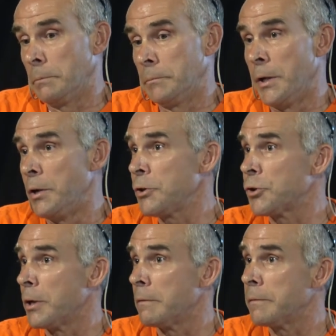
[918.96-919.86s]

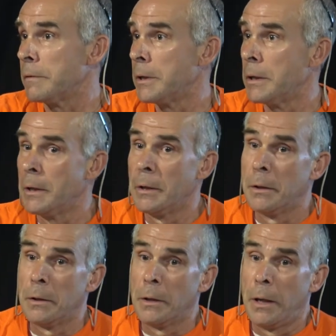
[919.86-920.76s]
initiative.
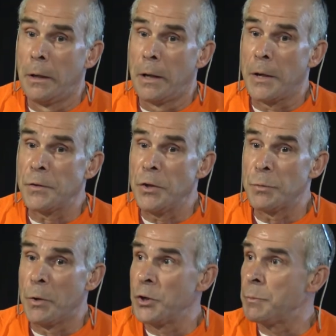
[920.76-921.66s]
Estes
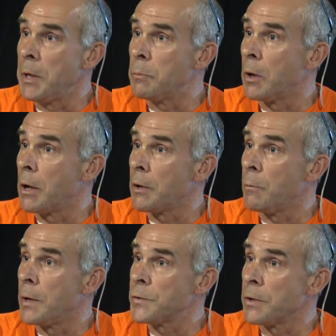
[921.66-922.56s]
Bridge people are the
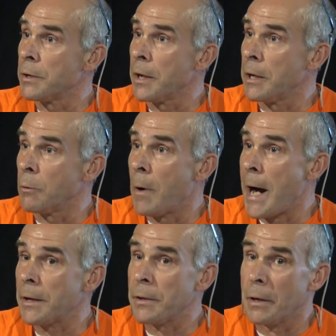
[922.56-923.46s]
ones that are getting
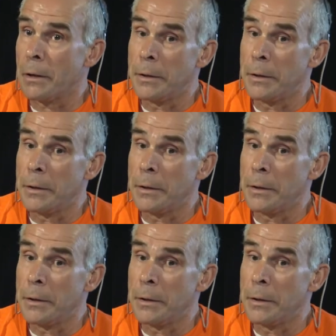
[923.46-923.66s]
whacked there,